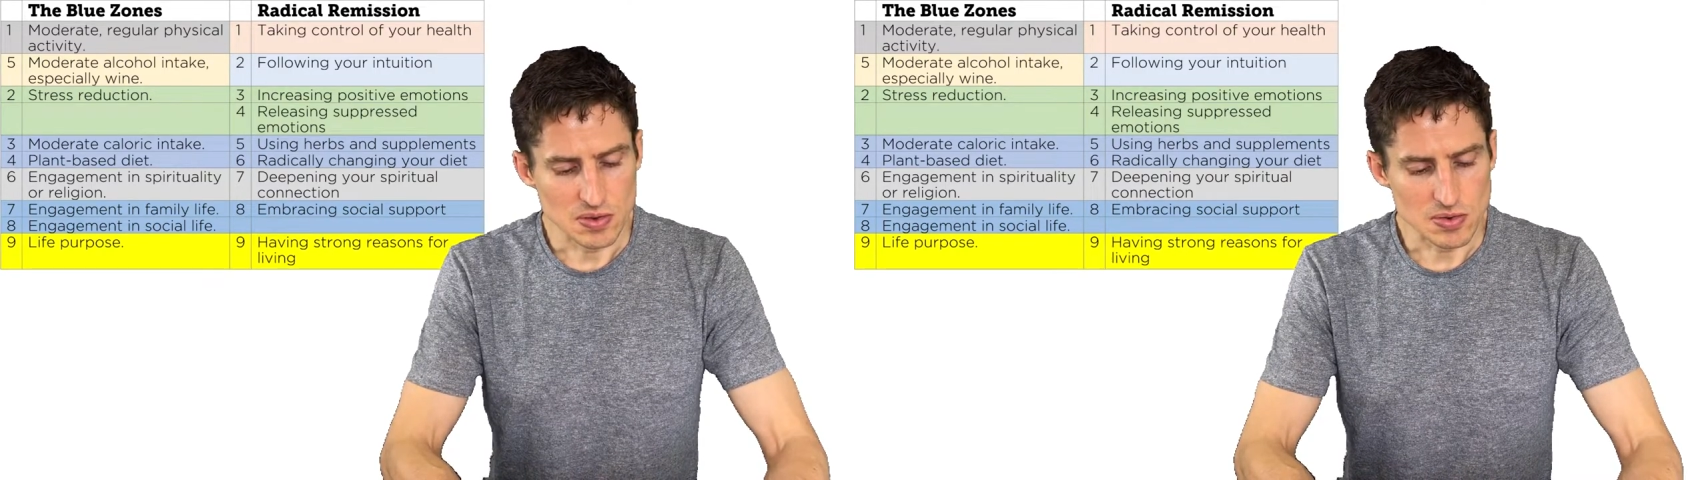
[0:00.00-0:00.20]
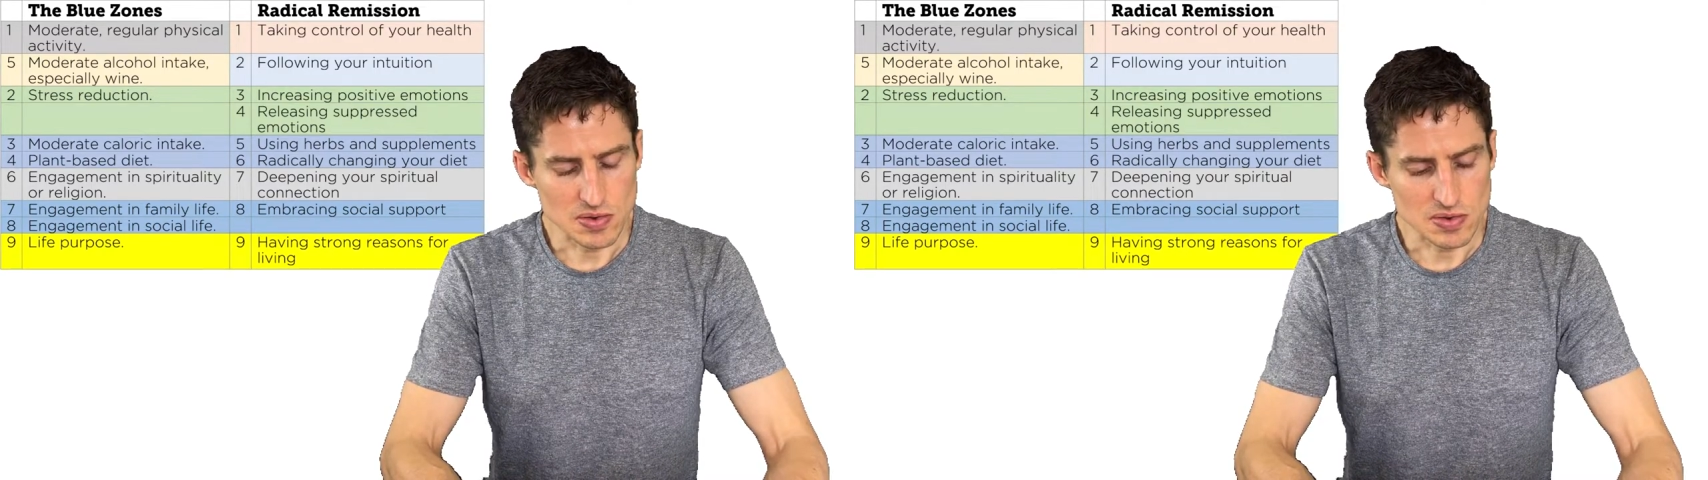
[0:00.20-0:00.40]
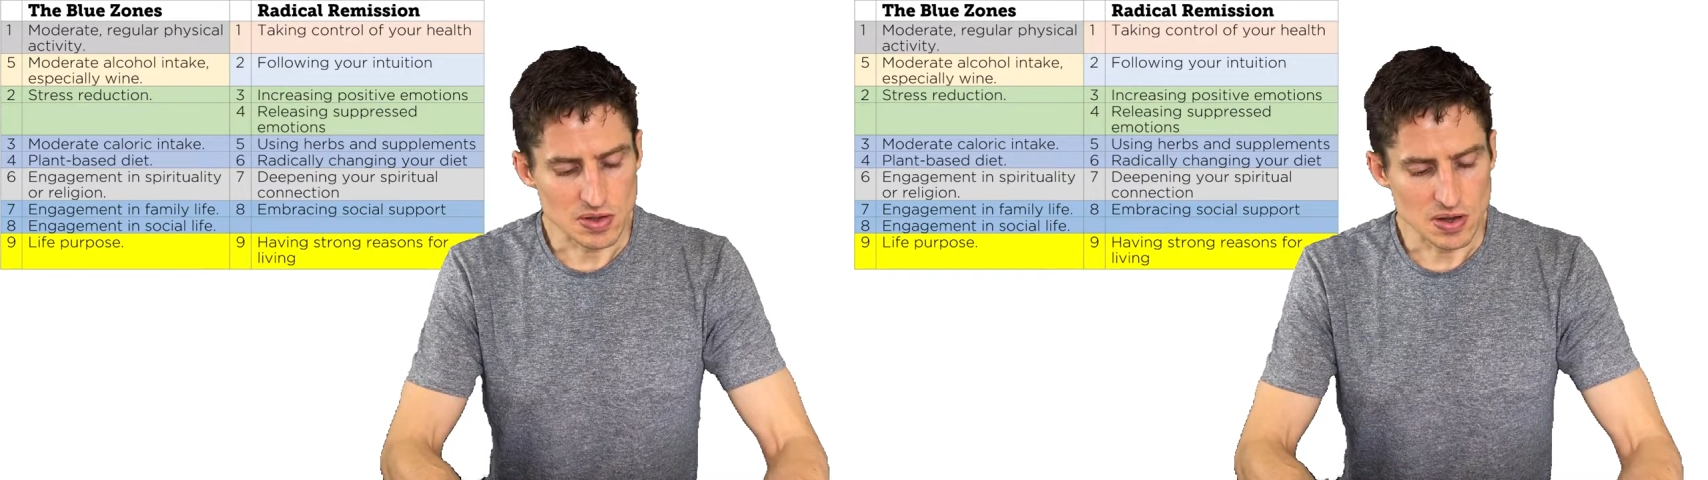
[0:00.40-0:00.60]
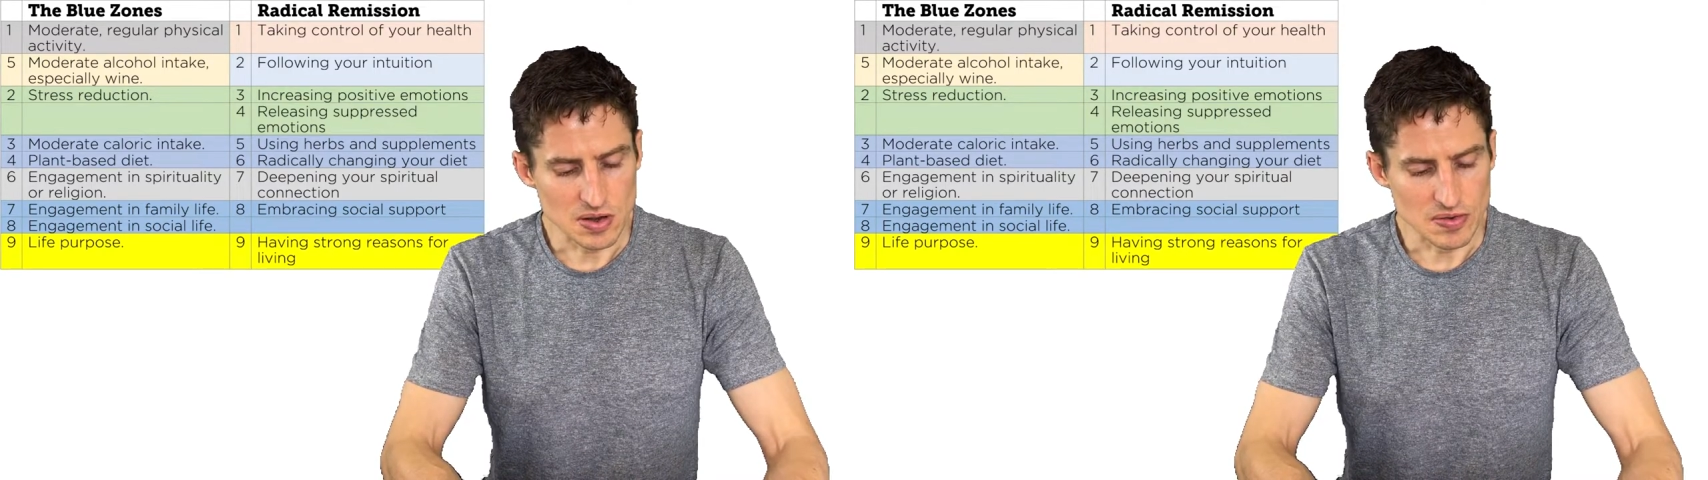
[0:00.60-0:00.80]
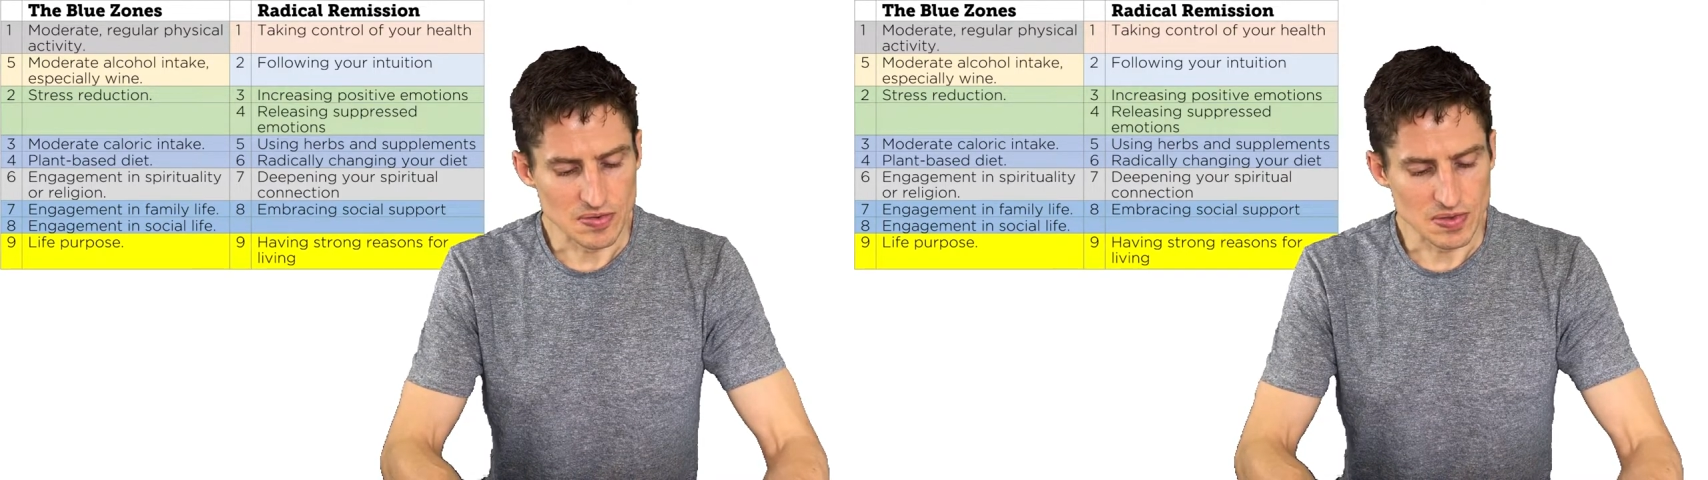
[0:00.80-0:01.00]
all
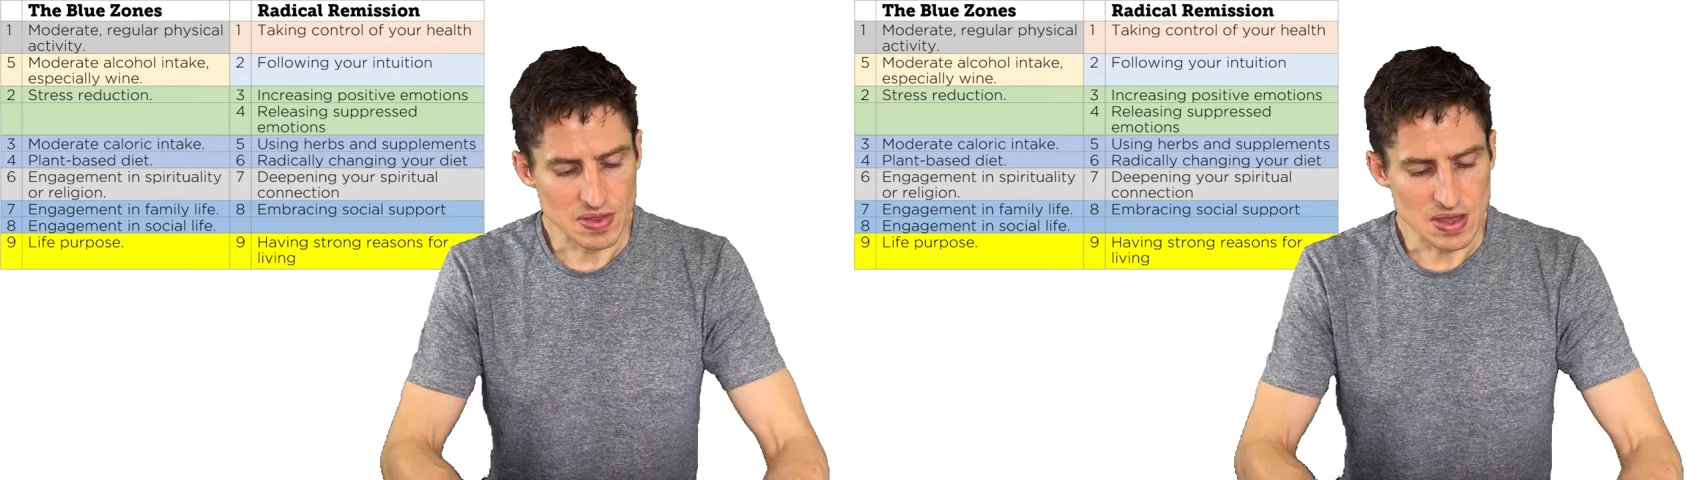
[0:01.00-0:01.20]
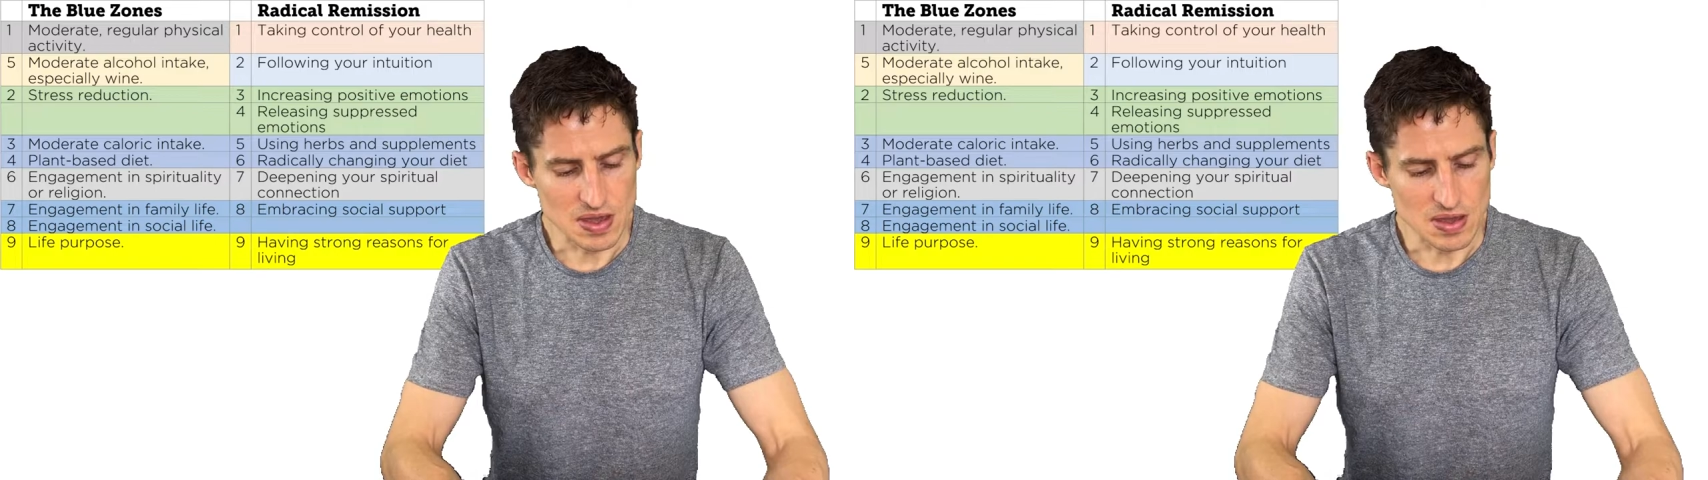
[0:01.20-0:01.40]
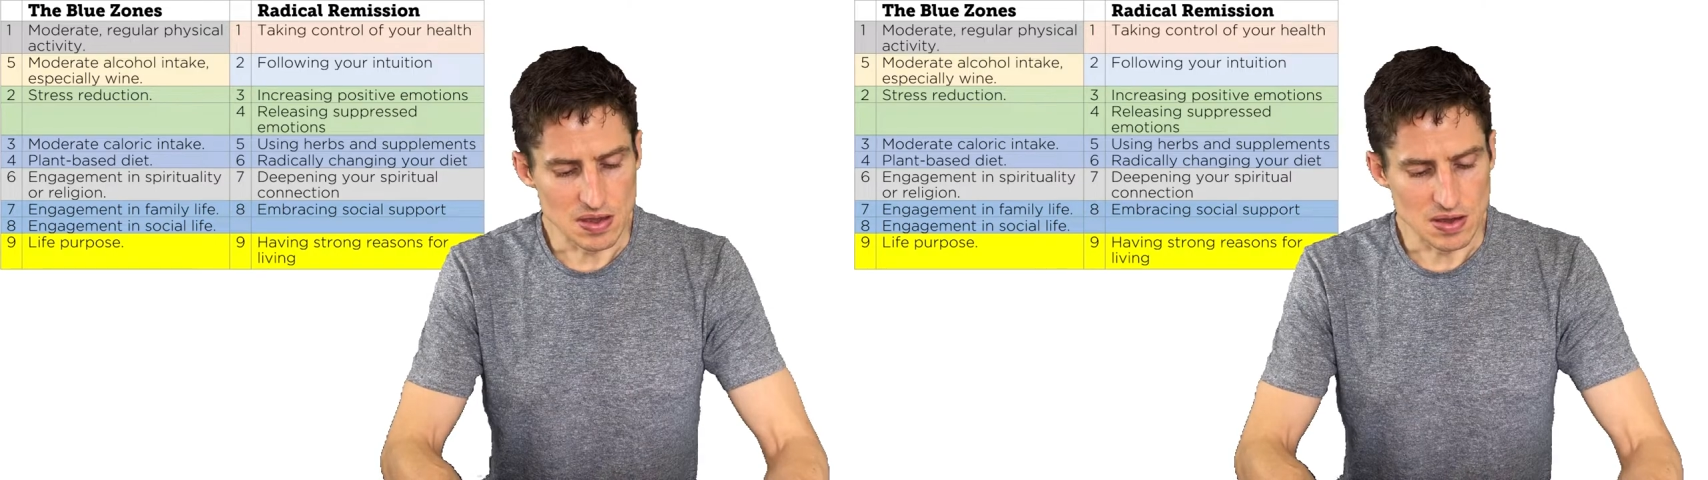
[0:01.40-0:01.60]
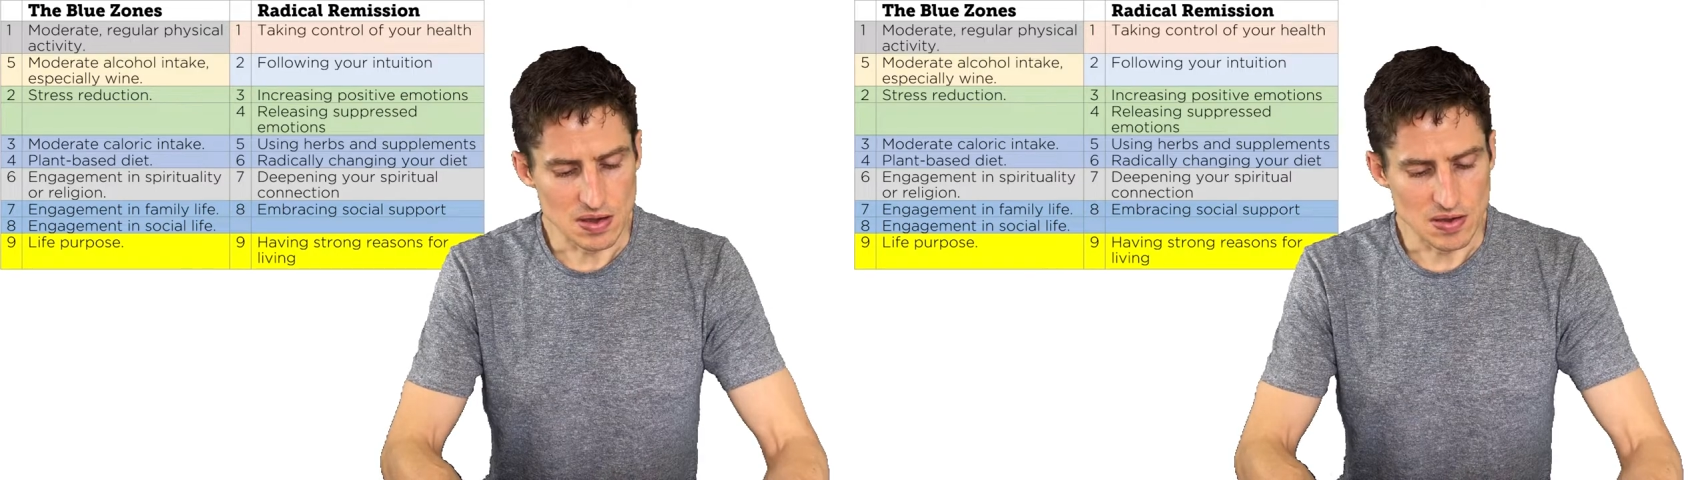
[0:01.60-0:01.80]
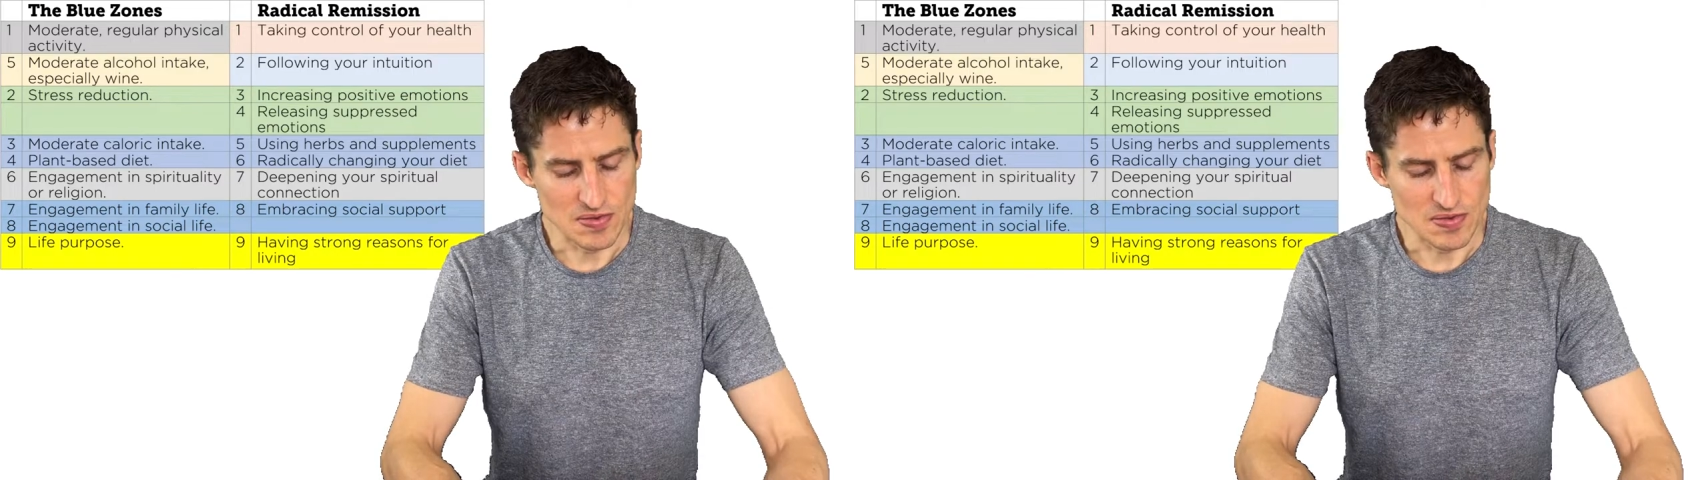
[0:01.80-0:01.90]
of the